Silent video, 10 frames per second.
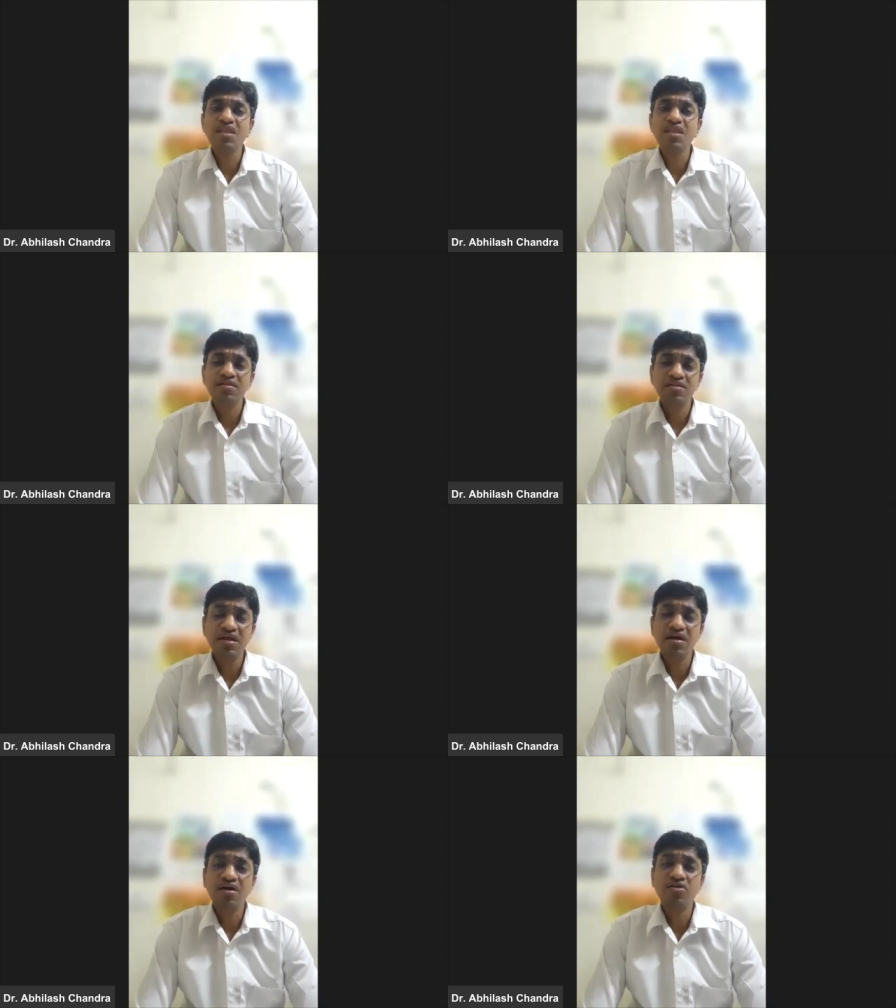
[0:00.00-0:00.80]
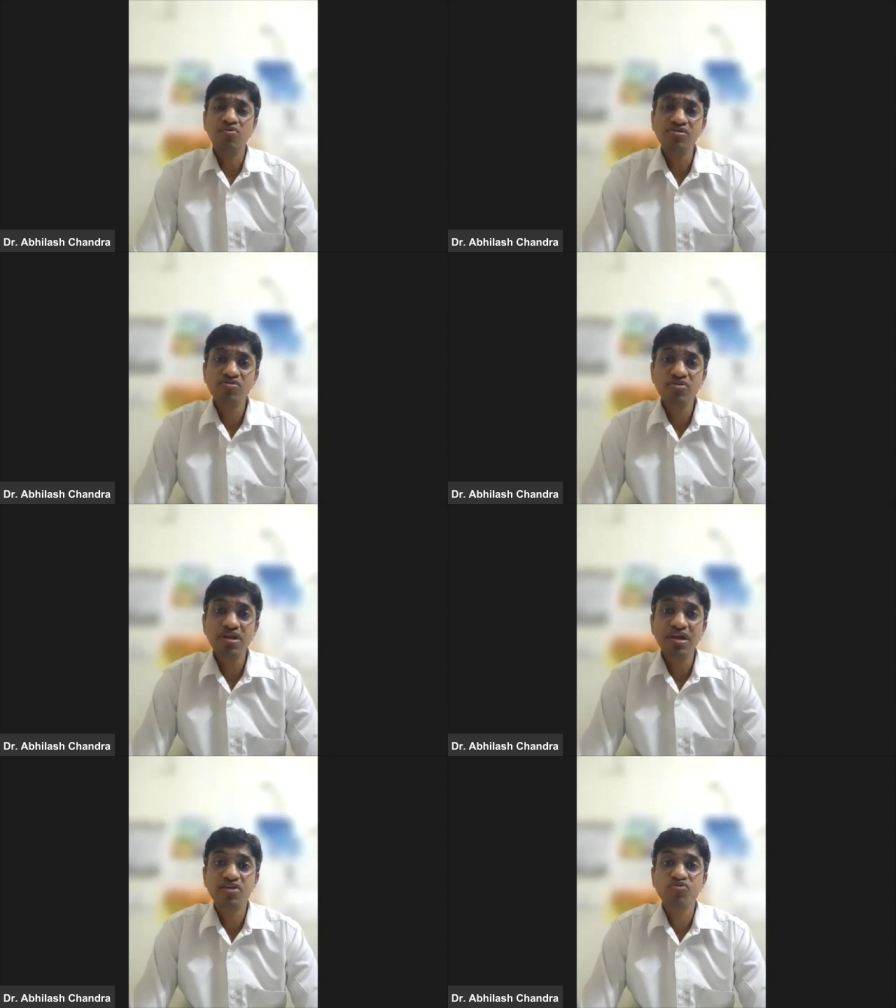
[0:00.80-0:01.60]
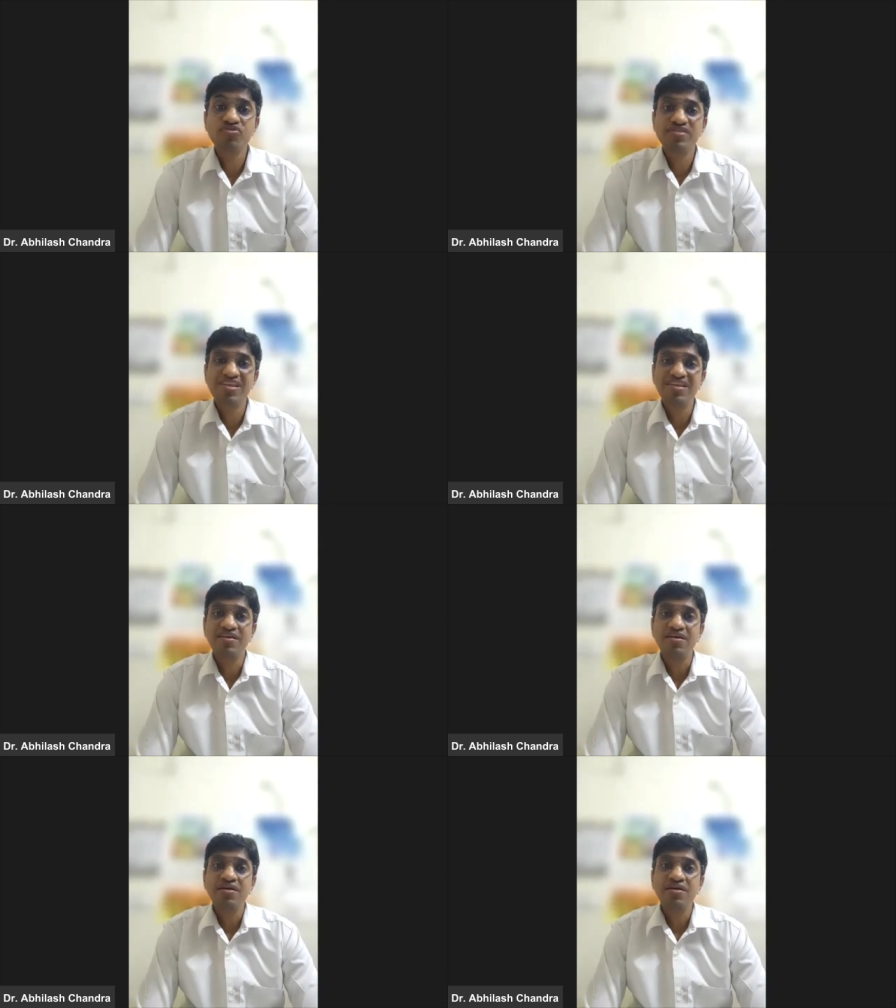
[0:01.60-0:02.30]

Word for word: They are also likely to see